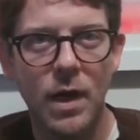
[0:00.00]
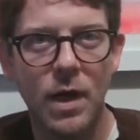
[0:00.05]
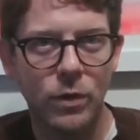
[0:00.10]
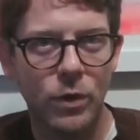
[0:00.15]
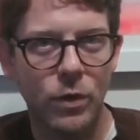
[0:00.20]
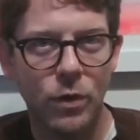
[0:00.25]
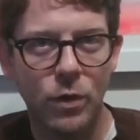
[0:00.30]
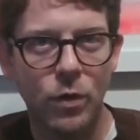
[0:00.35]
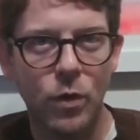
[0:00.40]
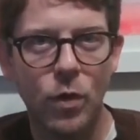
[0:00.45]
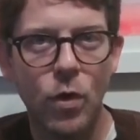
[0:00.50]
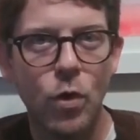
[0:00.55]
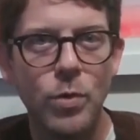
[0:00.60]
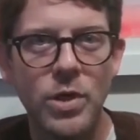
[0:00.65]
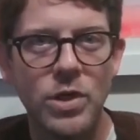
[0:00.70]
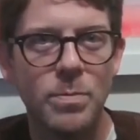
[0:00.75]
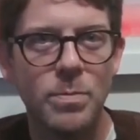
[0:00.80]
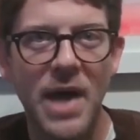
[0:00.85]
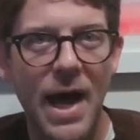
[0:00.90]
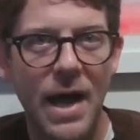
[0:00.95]
There are
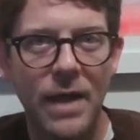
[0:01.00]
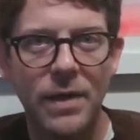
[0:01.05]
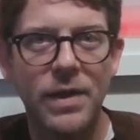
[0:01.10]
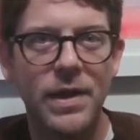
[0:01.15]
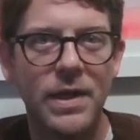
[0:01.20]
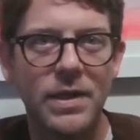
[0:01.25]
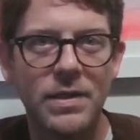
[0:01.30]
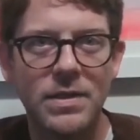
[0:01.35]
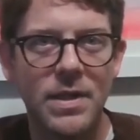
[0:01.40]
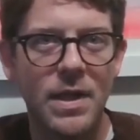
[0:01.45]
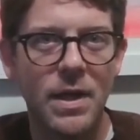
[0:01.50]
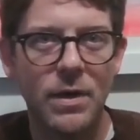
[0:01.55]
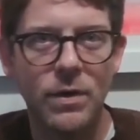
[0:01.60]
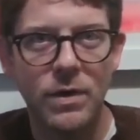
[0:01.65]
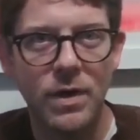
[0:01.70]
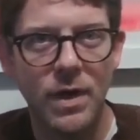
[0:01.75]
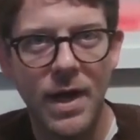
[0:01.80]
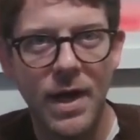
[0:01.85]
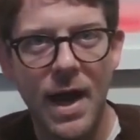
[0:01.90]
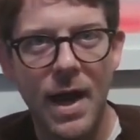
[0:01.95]
always bad things that are
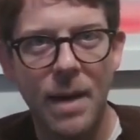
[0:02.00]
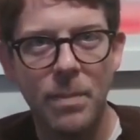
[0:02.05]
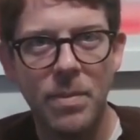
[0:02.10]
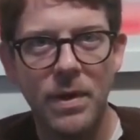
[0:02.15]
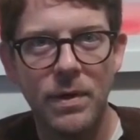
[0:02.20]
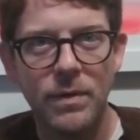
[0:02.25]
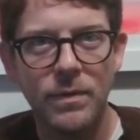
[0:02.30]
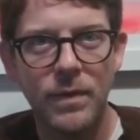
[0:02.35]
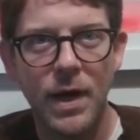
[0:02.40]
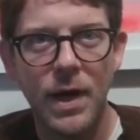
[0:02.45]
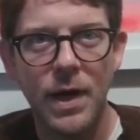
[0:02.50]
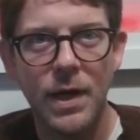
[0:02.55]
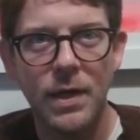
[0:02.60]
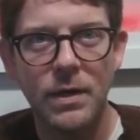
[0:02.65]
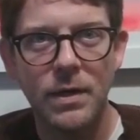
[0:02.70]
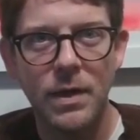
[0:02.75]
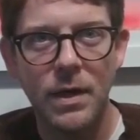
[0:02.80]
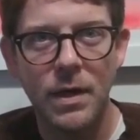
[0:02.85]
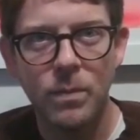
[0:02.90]
going to happen, right?